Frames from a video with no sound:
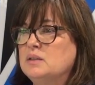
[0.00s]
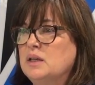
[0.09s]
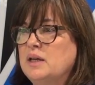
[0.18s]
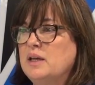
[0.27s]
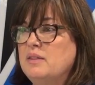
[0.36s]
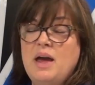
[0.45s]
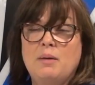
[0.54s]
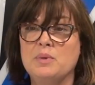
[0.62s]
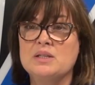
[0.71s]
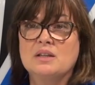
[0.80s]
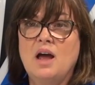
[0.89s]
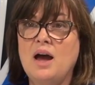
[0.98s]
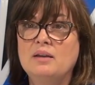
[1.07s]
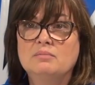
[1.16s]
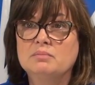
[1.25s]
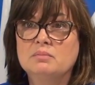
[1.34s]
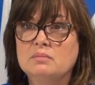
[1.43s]
that means a lot.
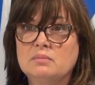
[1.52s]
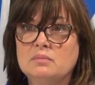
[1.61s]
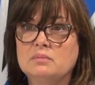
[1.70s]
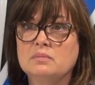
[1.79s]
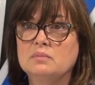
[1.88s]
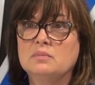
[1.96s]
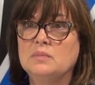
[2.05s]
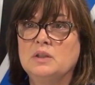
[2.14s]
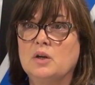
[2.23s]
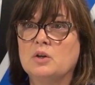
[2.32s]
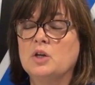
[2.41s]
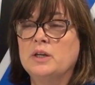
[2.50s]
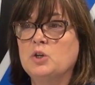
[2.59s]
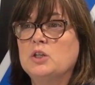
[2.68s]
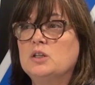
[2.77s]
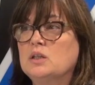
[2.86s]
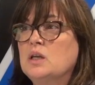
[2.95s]
It
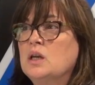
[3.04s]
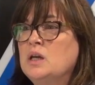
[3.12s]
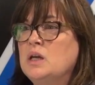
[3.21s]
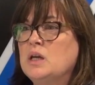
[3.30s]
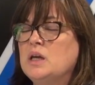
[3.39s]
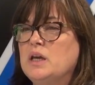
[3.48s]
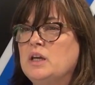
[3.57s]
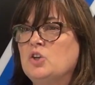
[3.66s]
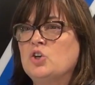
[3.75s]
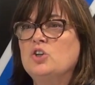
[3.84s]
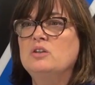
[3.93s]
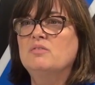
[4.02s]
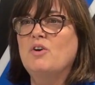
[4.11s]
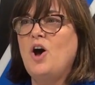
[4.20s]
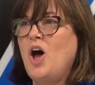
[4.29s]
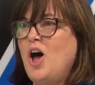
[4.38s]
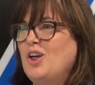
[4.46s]
couldn't have
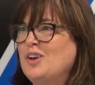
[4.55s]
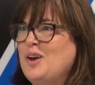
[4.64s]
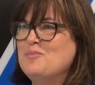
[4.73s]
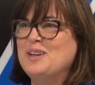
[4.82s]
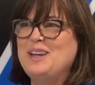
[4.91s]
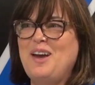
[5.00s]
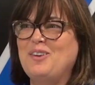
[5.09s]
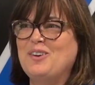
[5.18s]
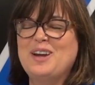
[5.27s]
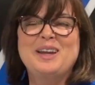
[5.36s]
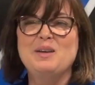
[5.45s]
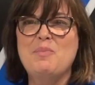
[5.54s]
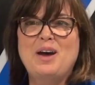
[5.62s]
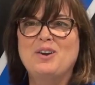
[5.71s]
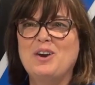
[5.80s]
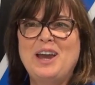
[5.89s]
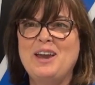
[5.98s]
all come together any
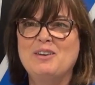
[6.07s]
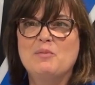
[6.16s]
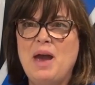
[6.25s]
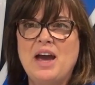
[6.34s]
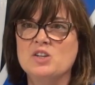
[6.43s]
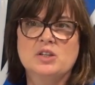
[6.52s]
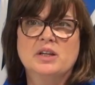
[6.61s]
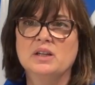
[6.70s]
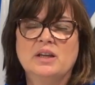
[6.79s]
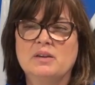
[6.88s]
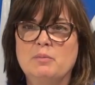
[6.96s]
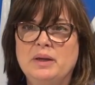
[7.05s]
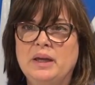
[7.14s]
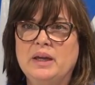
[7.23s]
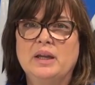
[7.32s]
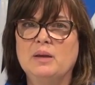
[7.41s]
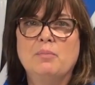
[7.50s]
better. I can't imagine it
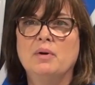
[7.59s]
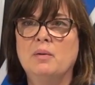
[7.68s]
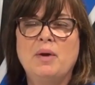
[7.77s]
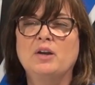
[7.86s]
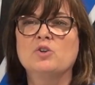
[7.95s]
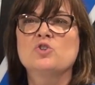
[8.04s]
being a better